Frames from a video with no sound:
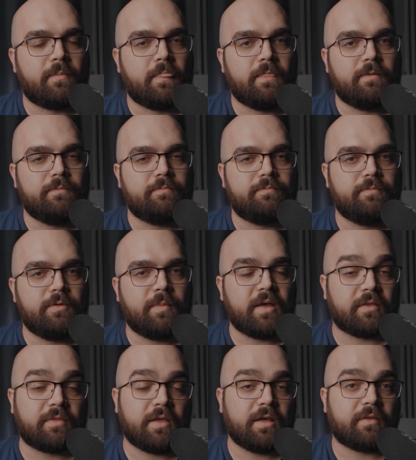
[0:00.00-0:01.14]
You may
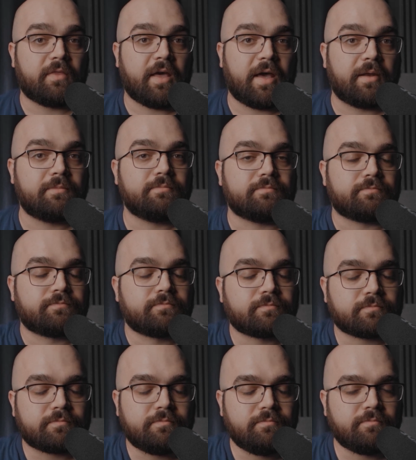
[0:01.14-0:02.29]
think that
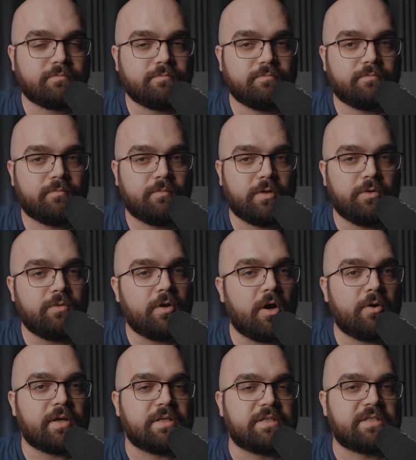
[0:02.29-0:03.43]

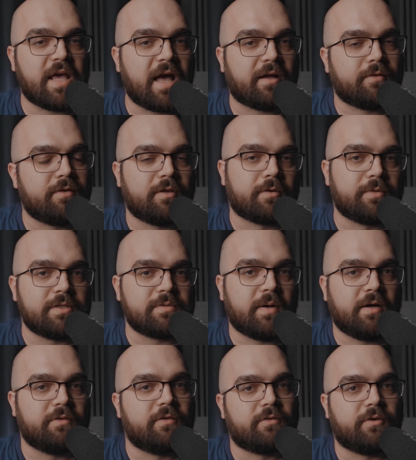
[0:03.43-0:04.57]
exactly their
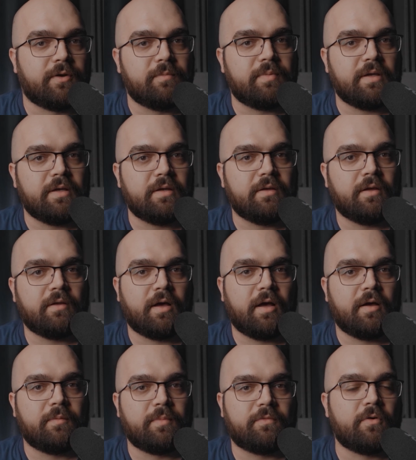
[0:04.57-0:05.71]
response is going to be
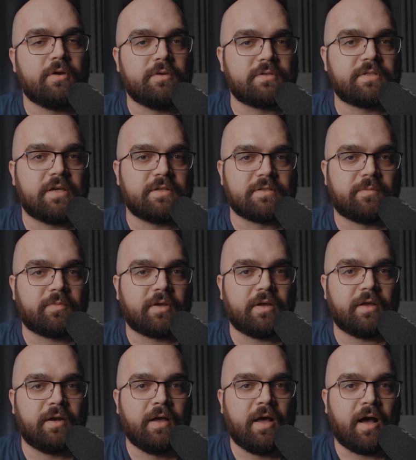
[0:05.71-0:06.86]
before you say something.
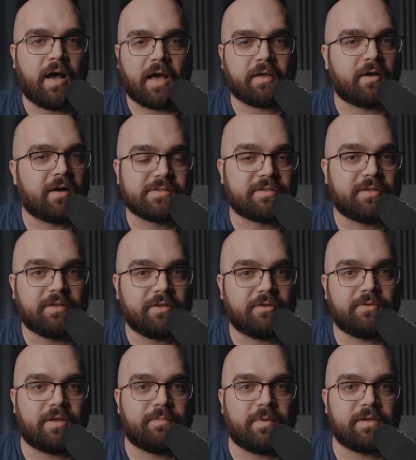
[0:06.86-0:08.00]
And I constantly do
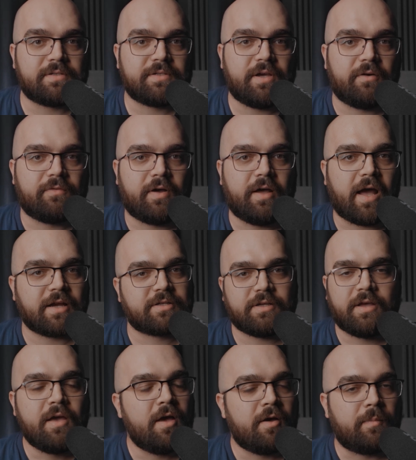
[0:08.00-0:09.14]
that myself.
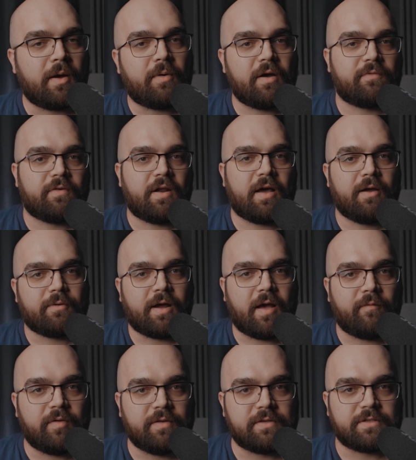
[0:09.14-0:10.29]
My wife and I were
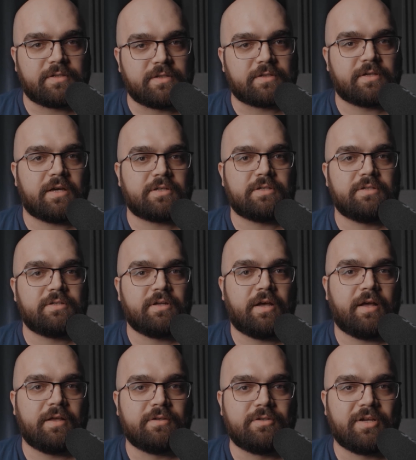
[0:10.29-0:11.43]
having this discussion
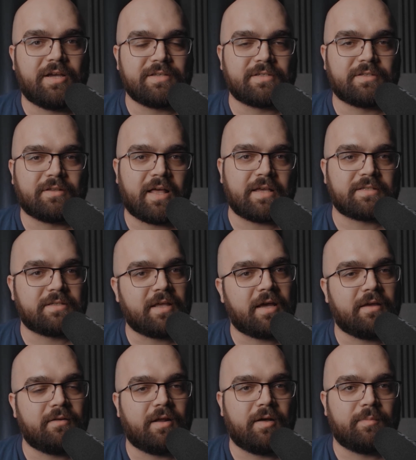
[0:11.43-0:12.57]
just last
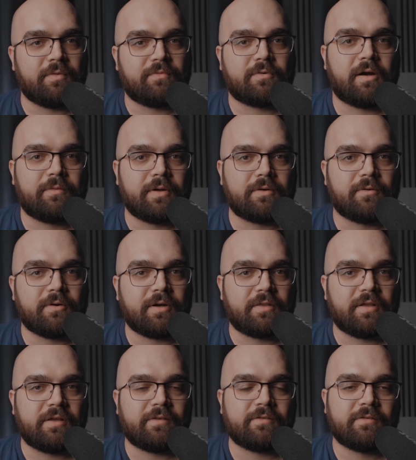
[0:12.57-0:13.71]
night before I recorded
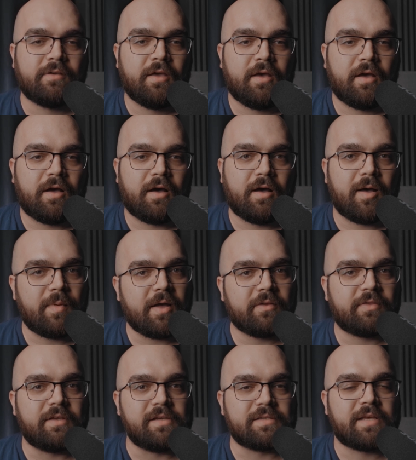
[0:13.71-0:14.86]
this about
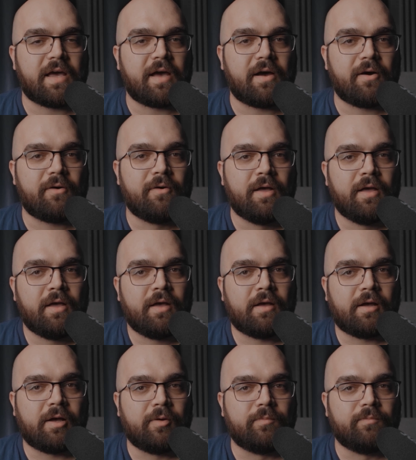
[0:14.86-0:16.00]
this, how
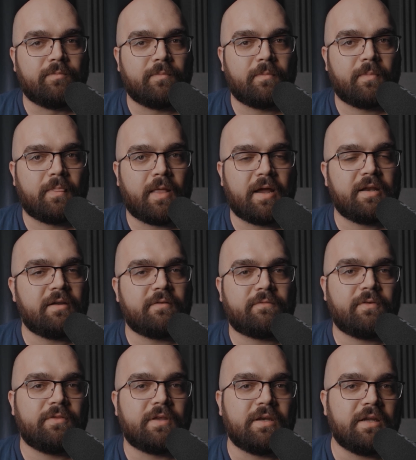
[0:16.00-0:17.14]
I didn't
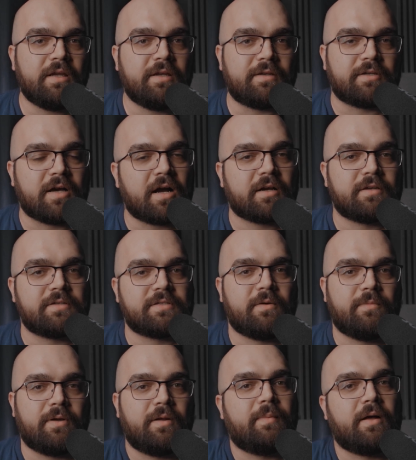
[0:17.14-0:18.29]
feel the need to talk to
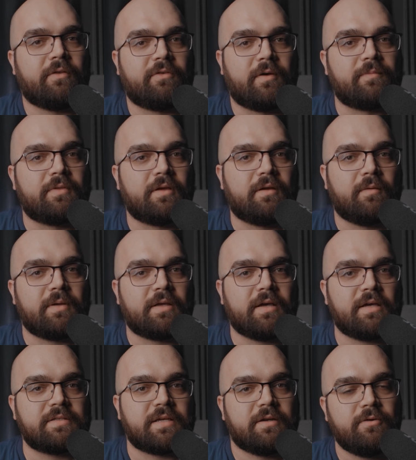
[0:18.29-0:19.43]
someone about something
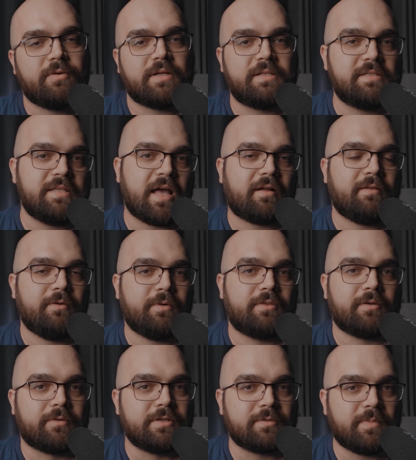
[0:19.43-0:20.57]
because I knew exactly what
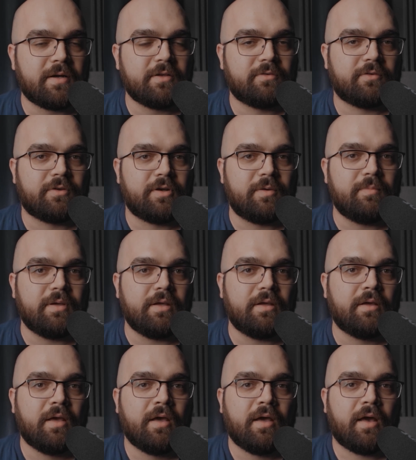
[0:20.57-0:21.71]
their response was going to be.
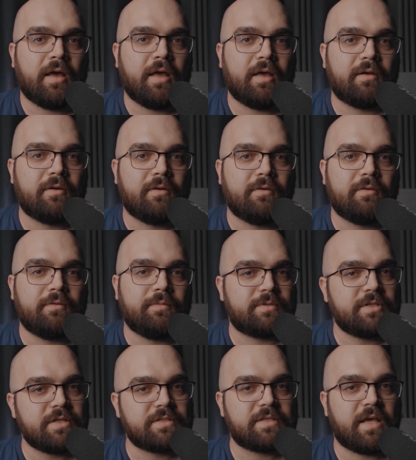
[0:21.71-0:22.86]
And
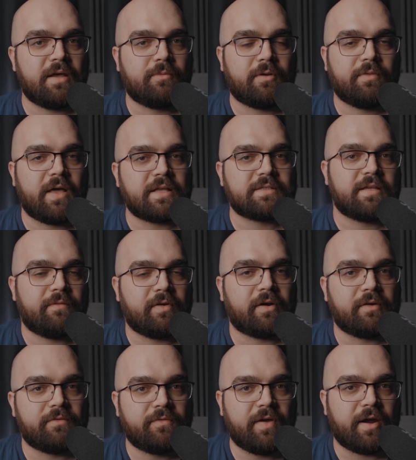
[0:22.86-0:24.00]
she said, well, that's not very
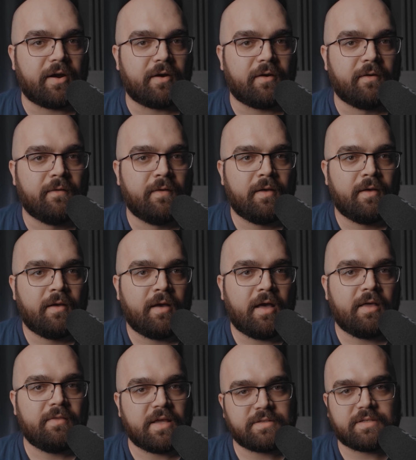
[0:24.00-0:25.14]
fair.
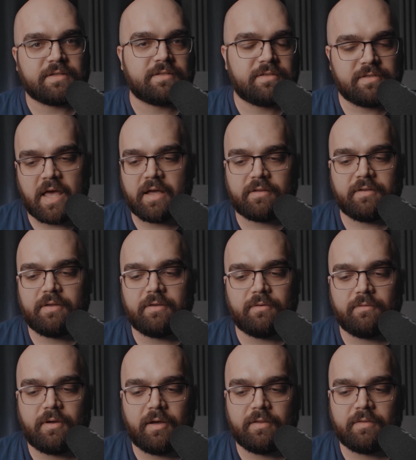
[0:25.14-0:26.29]
And that's exactly
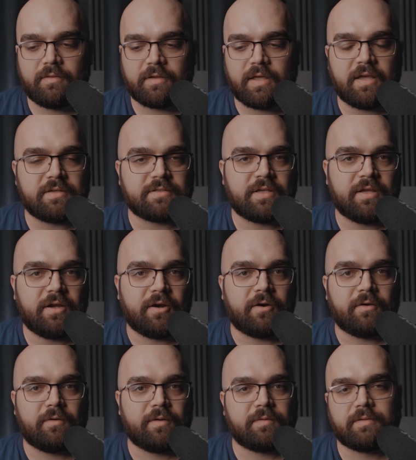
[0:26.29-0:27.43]
the case
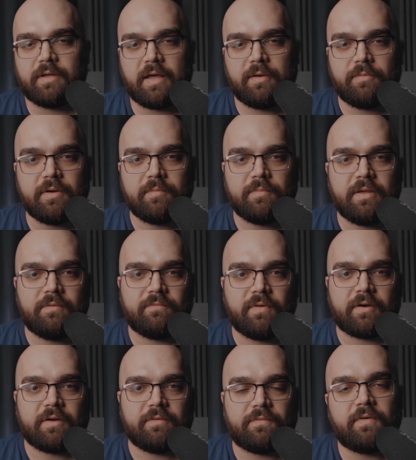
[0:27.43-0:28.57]
here. It wouldn't be
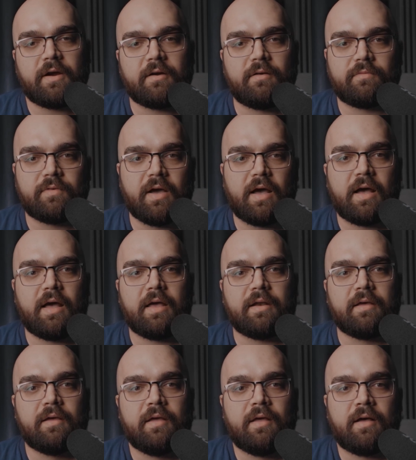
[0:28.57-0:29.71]
very fair of God
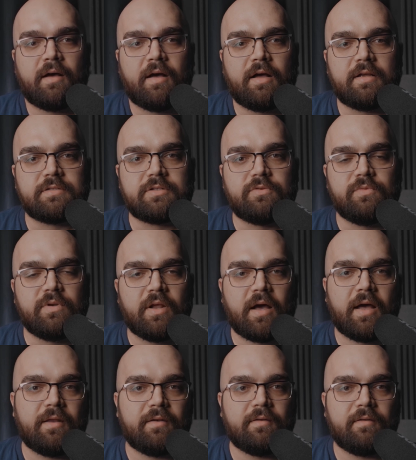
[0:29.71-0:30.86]
to
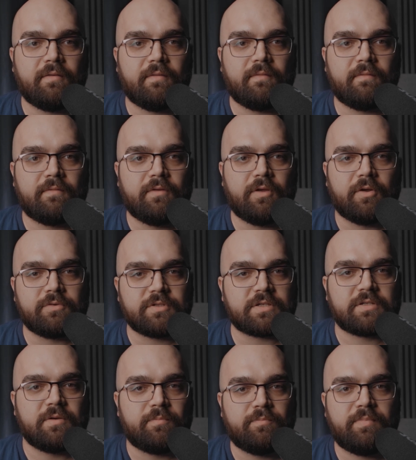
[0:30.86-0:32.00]
not,
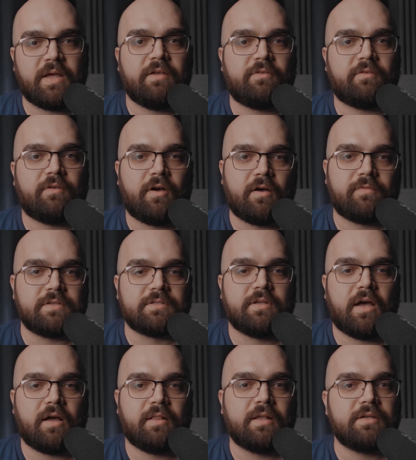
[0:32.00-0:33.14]
just to base off his
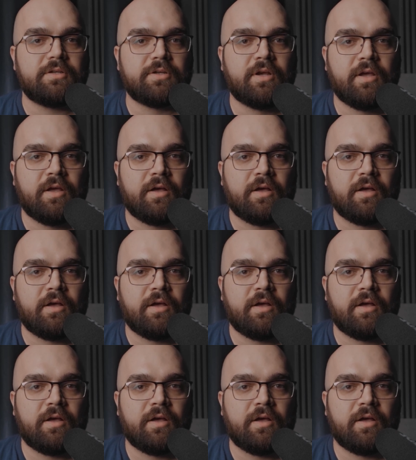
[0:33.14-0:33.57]
knowledge,